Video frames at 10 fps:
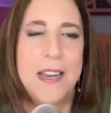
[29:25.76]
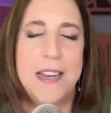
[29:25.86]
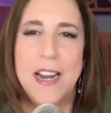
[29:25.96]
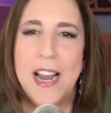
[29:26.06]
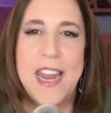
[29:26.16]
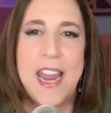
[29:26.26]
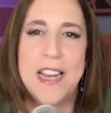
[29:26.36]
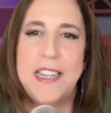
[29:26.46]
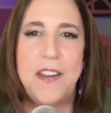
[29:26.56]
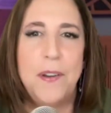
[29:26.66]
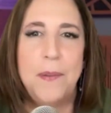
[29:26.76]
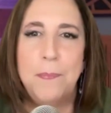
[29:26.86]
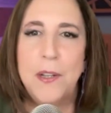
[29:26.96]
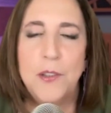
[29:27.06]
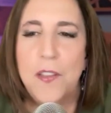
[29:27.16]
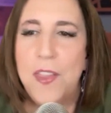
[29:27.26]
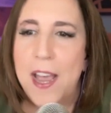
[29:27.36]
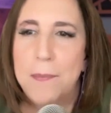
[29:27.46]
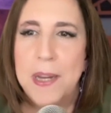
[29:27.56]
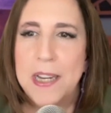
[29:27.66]
And I can't even build on
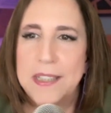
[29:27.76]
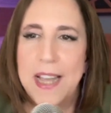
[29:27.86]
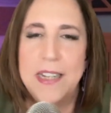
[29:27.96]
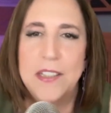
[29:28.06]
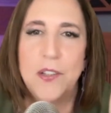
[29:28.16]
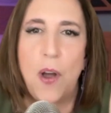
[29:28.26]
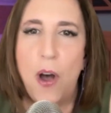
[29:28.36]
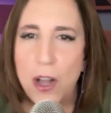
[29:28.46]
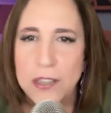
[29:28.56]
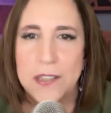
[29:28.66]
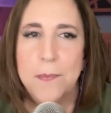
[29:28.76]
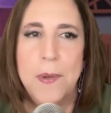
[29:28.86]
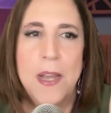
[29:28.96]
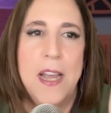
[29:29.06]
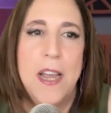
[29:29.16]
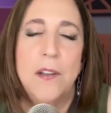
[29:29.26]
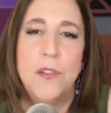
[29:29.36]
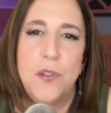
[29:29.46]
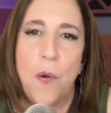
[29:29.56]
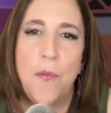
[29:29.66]
that, because that is awesome.
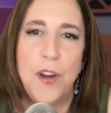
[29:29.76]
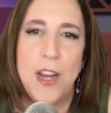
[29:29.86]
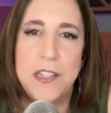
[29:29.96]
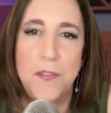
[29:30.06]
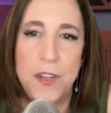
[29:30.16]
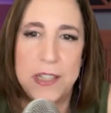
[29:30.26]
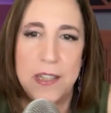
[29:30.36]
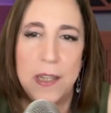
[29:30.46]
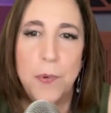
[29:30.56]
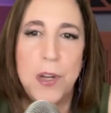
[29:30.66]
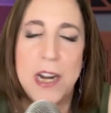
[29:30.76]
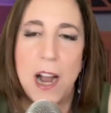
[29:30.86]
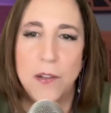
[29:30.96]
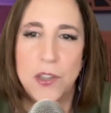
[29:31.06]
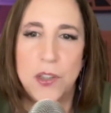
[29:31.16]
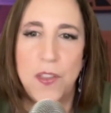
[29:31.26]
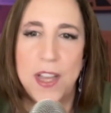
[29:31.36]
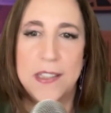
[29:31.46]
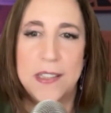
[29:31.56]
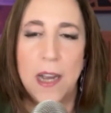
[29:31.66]
Don't forget to visit Liberty Counsel.
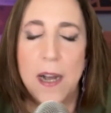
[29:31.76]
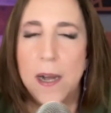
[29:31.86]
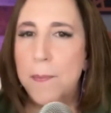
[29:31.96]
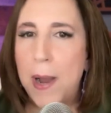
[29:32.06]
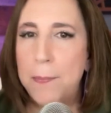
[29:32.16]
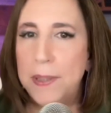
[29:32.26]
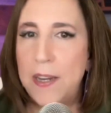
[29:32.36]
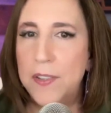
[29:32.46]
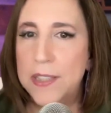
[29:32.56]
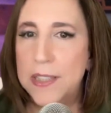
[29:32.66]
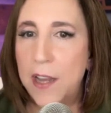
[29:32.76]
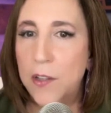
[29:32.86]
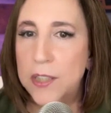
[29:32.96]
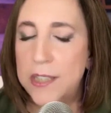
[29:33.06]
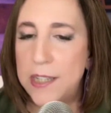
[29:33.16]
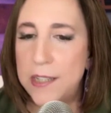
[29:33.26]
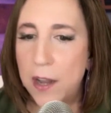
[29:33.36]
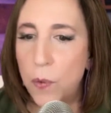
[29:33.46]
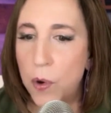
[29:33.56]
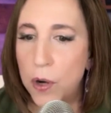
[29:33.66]
That's, I believe it's
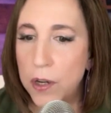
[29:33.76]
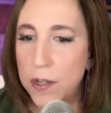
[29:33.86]
lc.org.